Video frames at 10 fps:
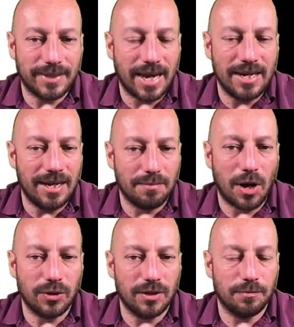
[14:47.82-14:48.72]
any
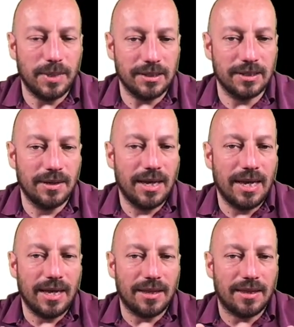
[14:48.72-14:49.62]
amount of bits,
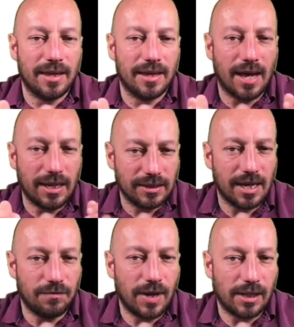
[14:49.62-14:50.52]
the
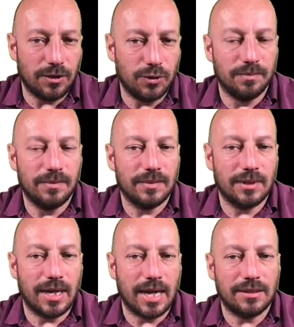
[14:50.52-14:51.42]
unsigned value
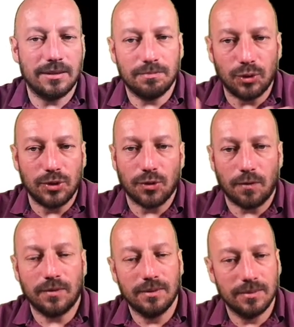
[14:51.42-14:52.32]
gets
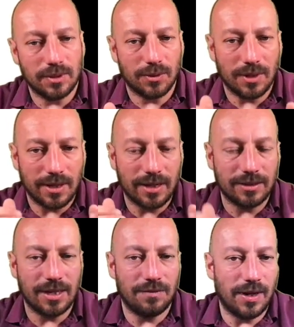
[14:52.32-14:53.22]
preserved. So the
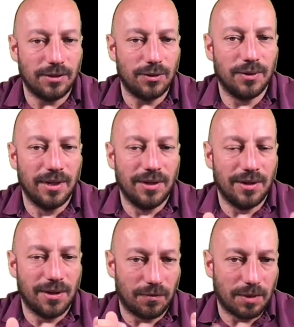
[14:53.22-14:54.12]
unsigned value
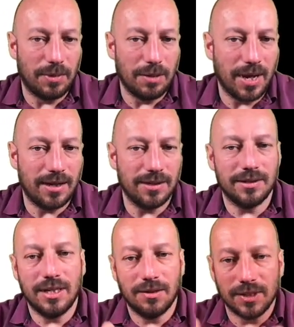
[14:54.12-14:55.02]
of the bit pattern
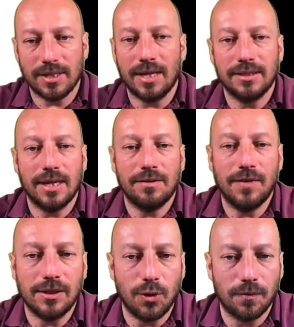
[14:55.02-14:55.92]
equals the unsigned
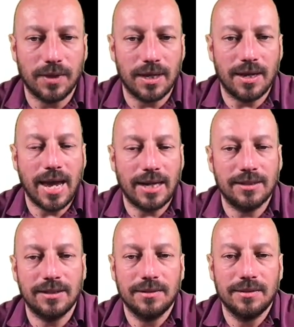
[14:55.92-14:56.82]
value of the hex